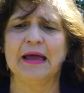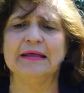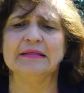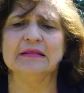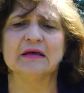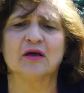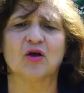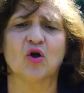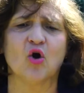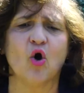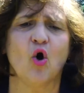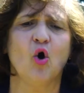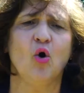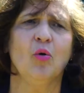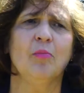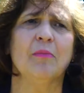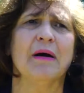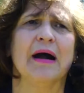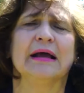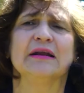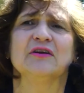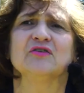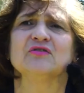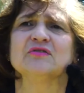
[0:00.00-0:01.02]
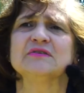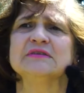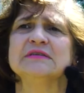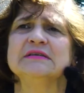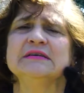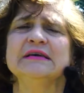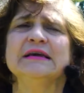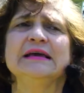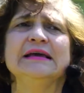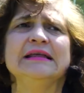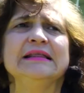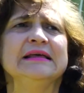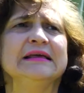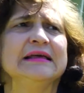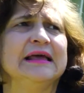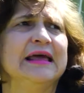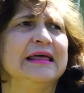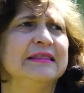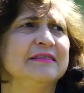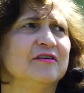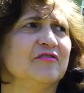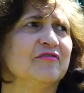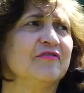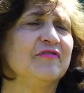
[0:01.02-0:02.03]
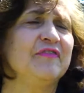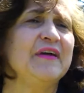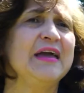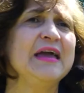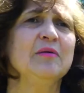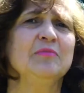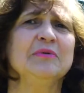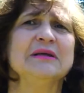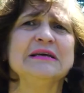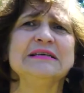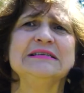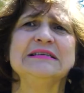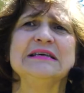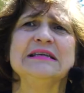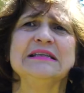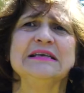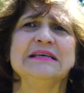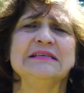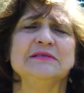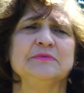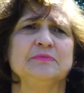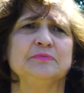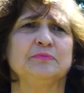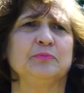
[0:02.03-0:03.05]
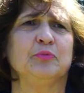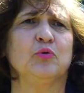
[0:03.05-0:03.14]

and the coal miners and their families in these